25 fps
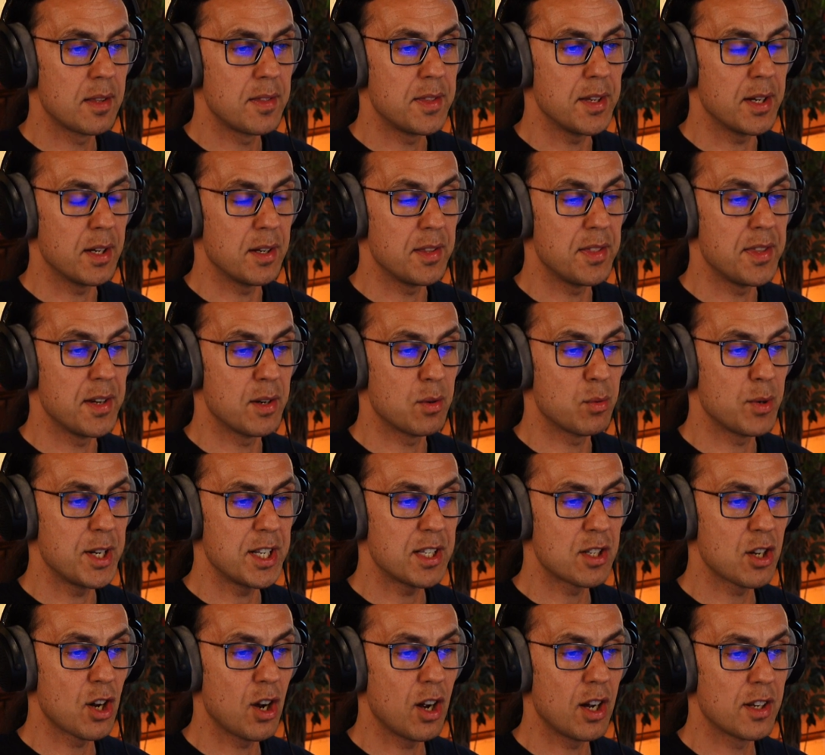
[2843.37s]

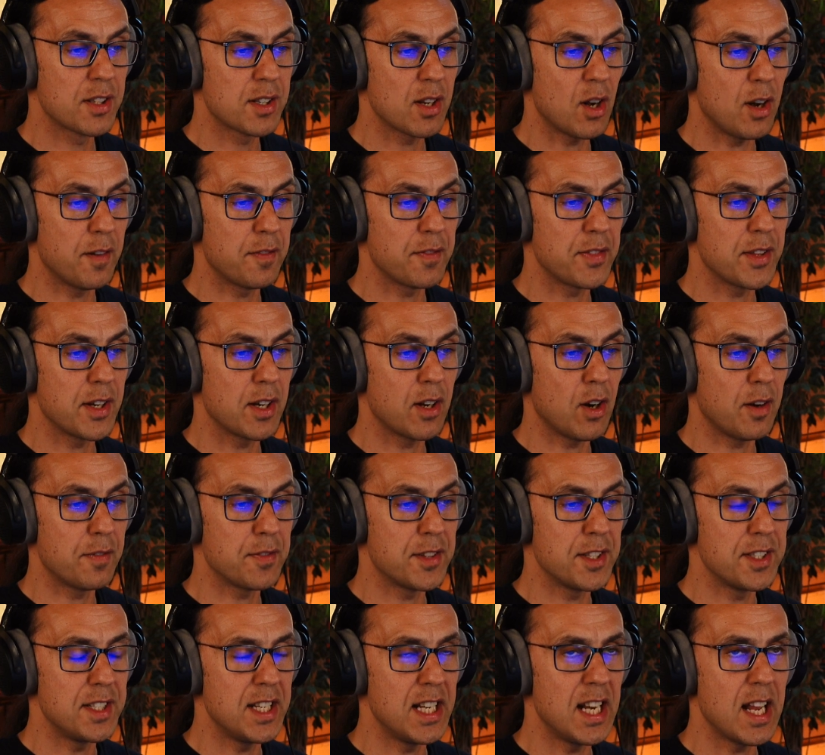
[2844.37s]
return of
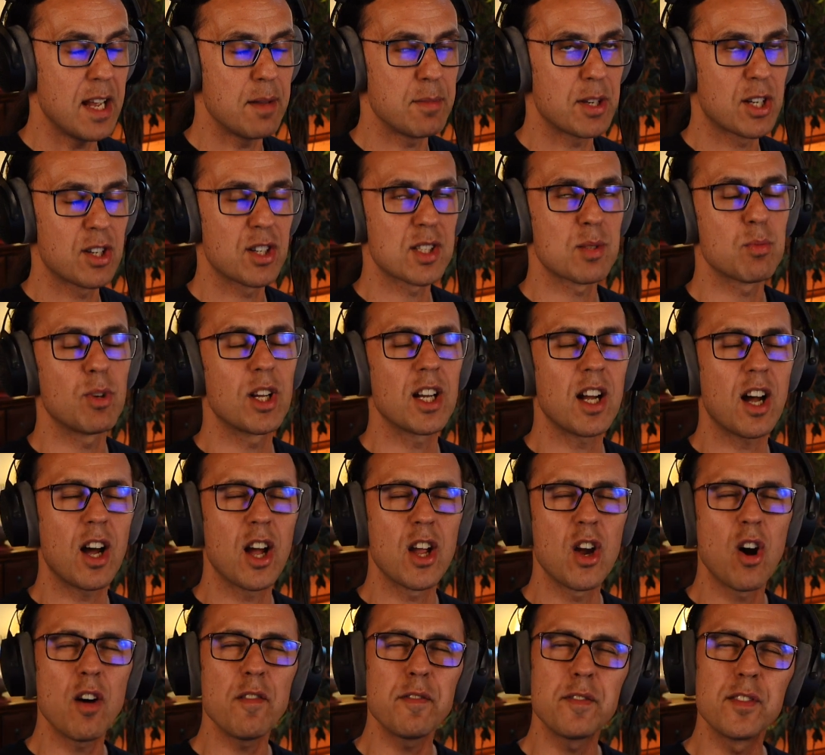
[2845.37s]
the delay, because what
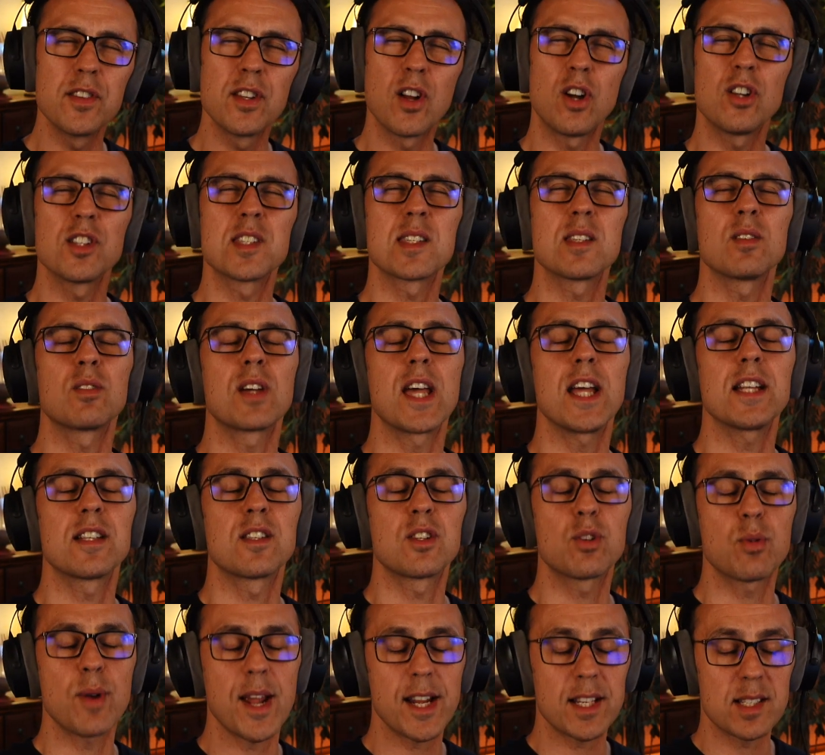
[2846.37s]
I often also get
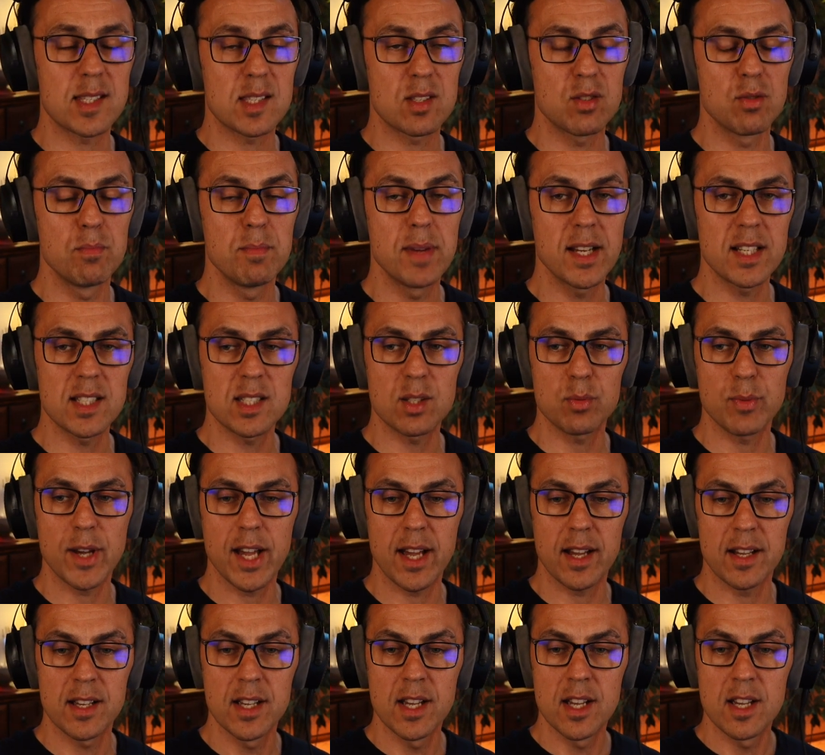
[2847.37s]
tracks to mix
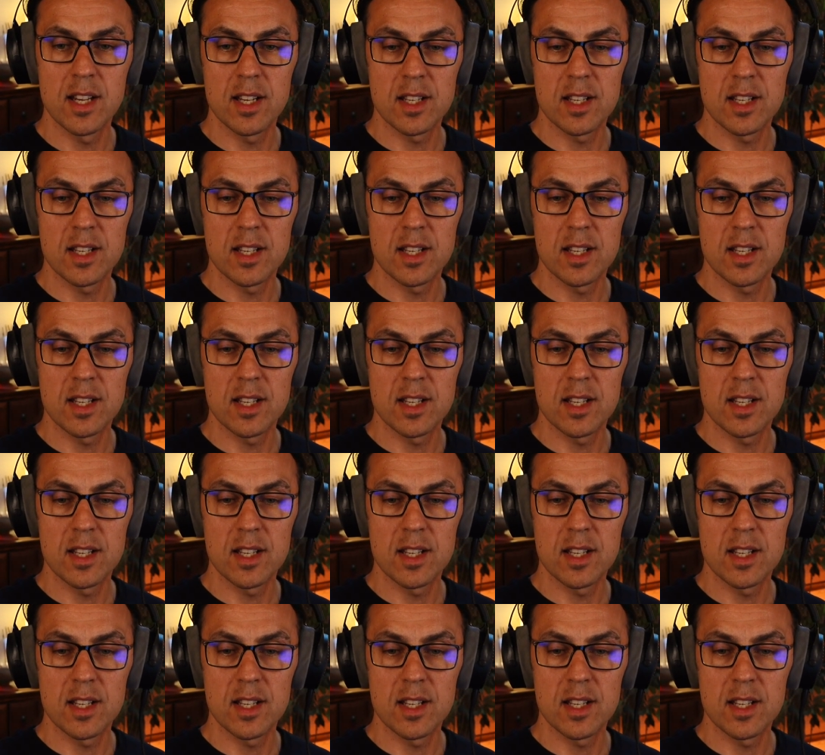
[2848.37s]
where